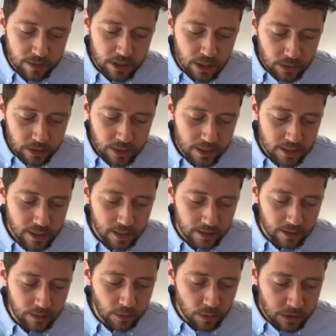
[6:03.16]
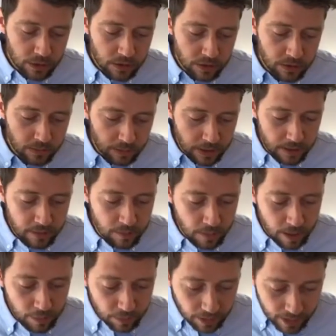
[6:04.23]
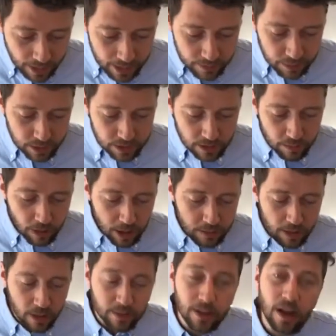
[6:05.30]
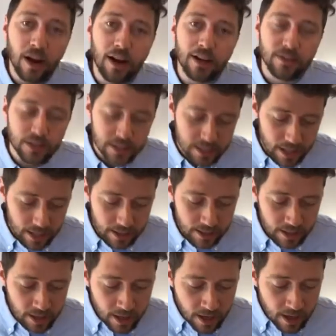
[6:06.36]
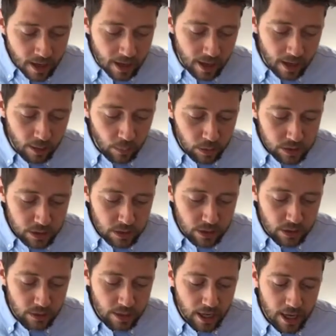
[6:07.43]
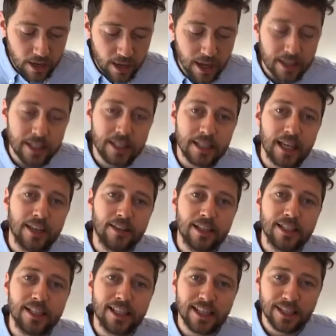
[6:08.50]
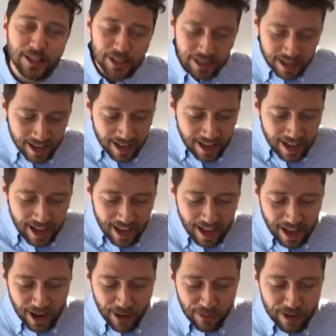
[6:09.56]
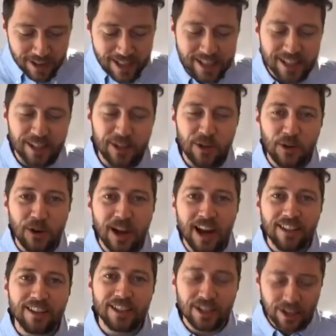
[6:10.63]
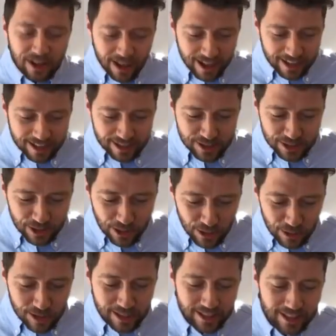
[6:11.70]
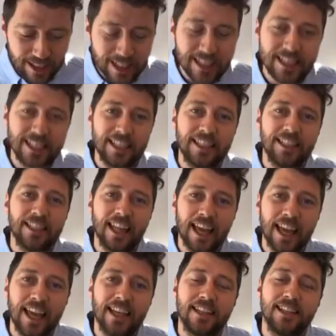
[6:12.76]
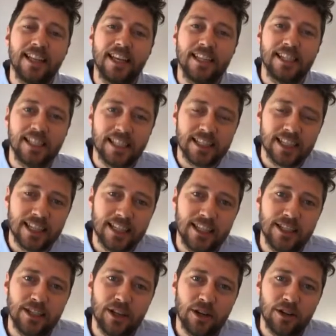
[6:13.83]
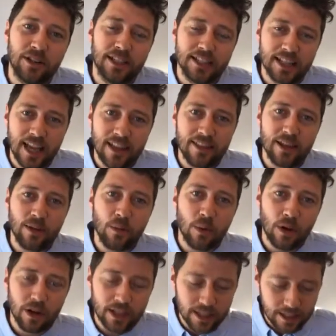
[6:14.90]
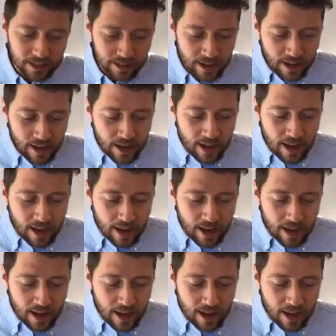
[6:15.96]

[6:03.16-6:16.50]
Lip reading: I be doing exactly? What should be my plan? Because at the moment I'm kind of stuck on what to do and how to understand these things. And I read this and I thought, wow, this guy is already leasing land at 16 years old and he's out there working.